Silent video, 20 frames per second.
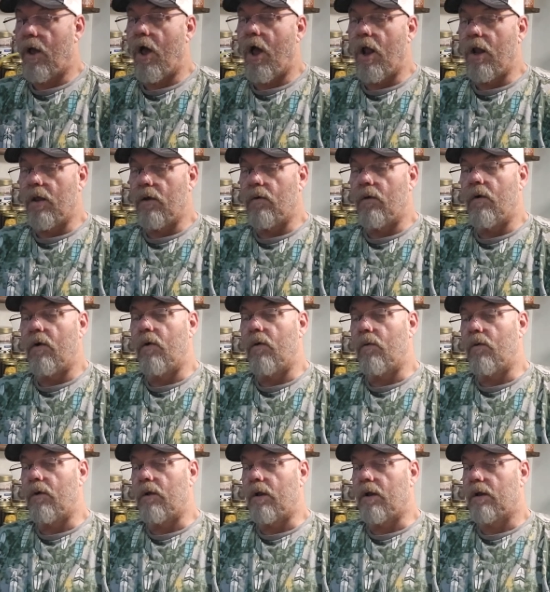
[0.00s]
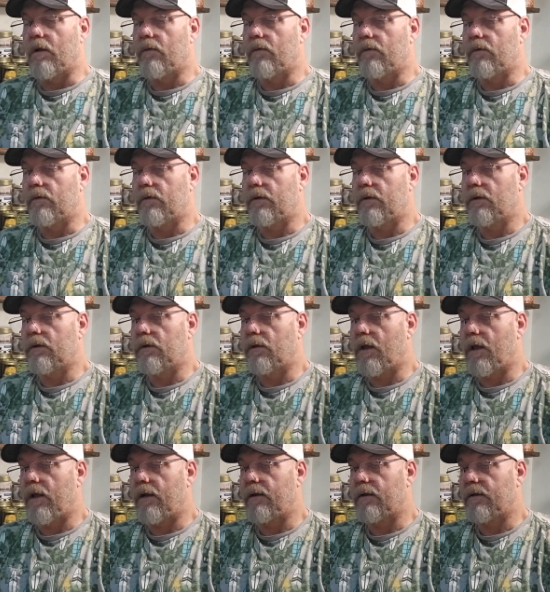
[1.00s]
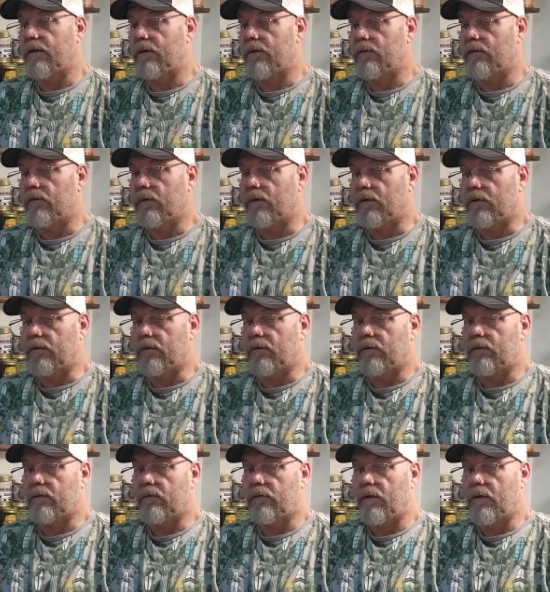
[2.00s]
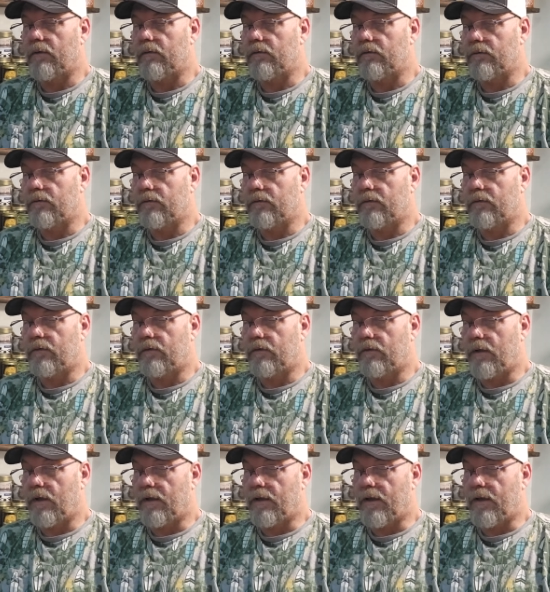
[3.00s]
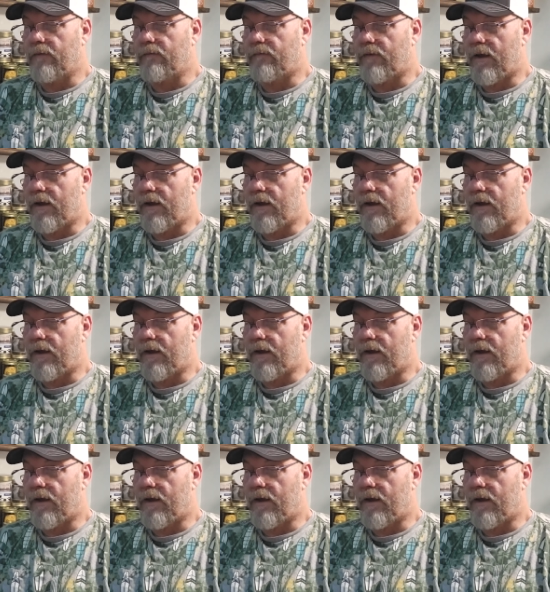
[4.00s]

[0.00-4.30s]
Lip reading: oh, I don't want one. I don't want to get in line and get one. Well, they gain